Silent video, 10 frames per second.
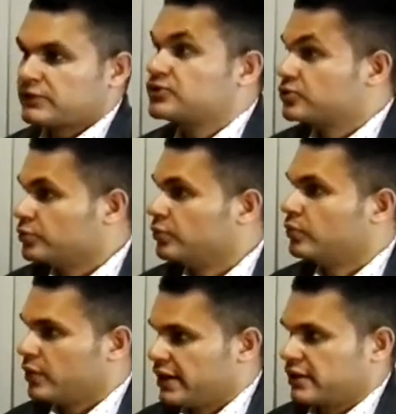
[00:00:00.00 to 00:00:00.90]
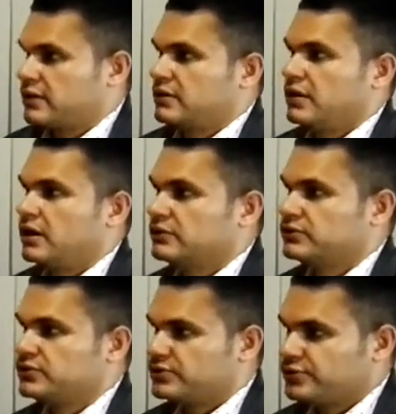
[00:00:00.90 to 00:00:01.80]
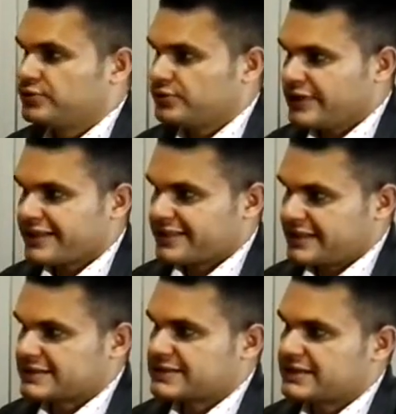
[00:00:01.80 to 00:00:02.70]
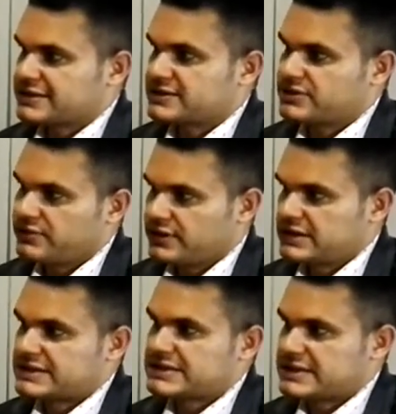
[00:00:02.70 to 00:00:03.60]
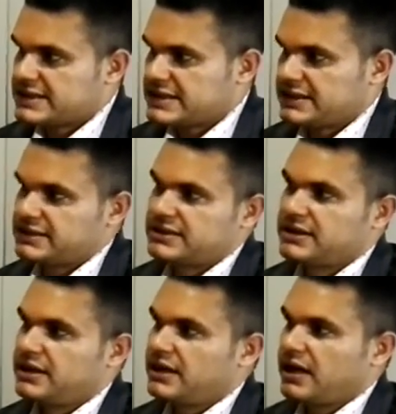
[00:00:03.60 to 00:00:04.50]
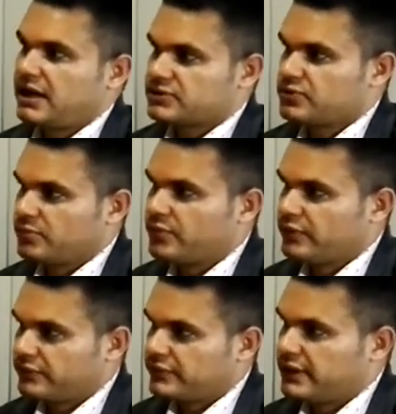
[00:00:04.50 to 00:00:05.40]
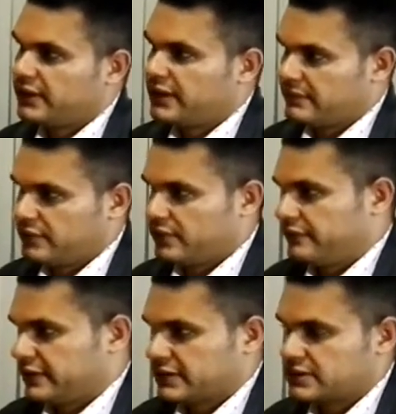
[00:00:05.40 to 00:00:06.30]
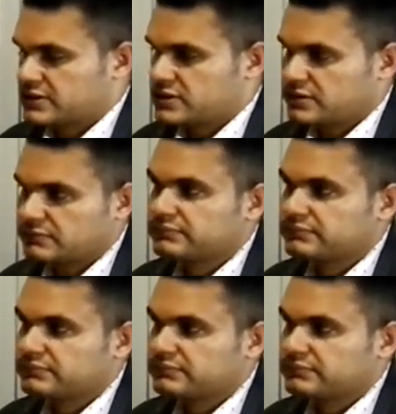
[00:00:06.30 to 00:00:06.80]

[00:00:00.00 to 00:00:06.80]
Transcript: to work on to do the things that the students need to improve their level of English.